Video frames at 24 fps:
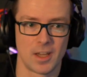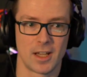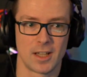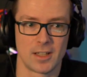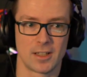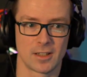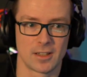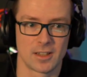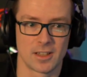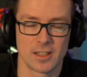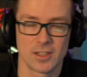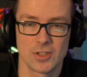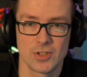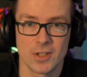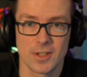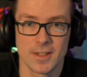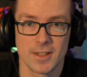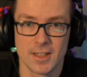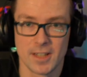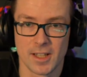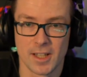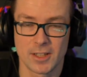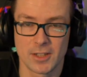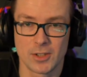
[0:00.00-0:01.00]
And
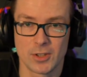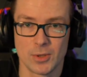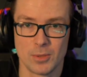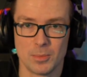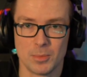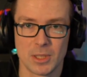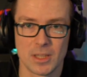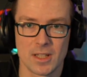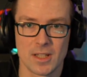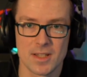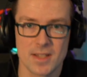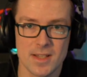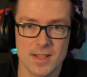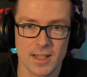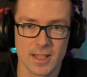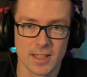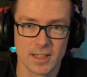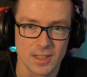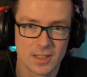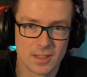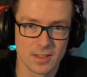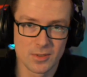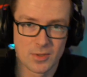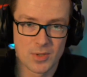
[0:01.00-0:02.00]
literally like 2 minutes
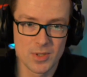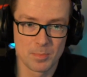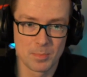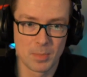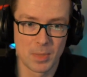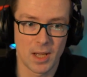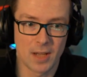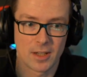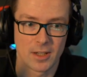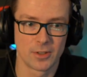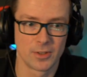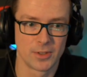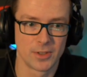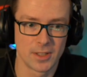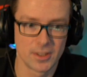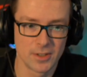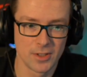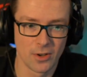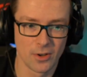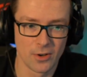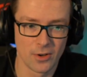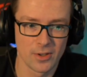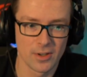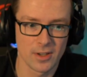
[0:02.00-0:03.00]
later there was bang on the
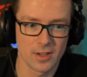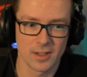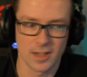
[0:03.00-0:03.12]
door.